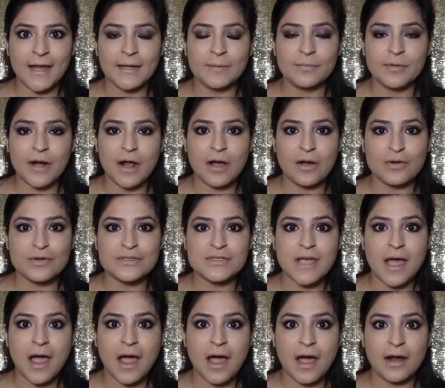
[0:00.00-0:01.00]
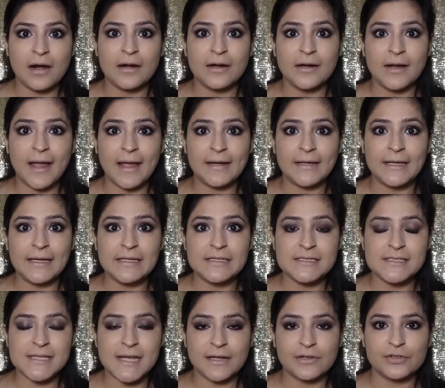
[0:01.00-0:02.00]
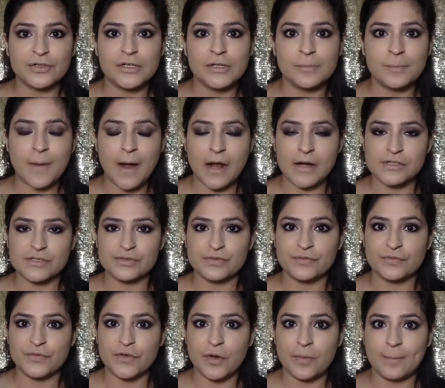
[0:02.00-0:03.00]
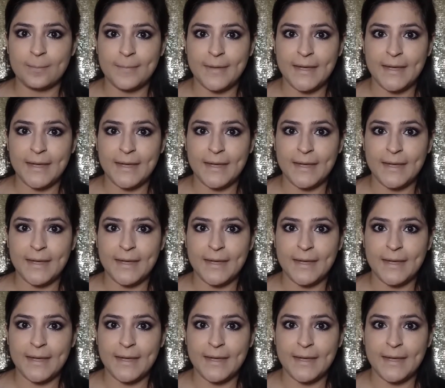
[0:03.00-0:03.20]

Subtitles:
eyebrows are an integral part of your